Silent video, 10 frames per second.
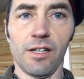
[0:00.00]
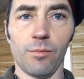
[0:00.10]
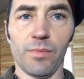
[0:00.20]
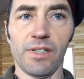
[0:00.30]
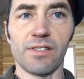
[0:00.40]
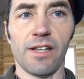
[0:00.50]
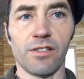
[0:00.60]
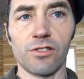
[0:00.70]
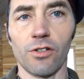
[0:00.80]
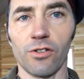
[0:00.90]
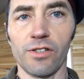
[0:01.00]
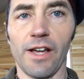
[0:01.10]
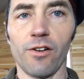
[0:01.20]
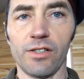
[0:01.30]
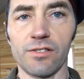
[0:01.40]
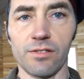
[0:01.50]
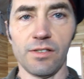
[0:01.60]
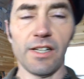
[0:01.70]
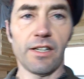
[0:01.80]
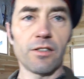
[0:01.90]
I say it's turned out, it's
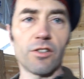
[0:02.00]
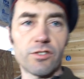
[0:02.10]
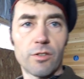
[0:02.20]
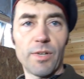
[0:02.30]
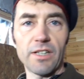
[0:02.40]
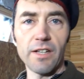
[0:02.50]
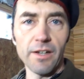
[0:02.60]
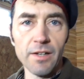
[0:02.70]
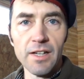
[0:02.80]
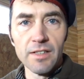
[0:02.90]
getting closer to being done.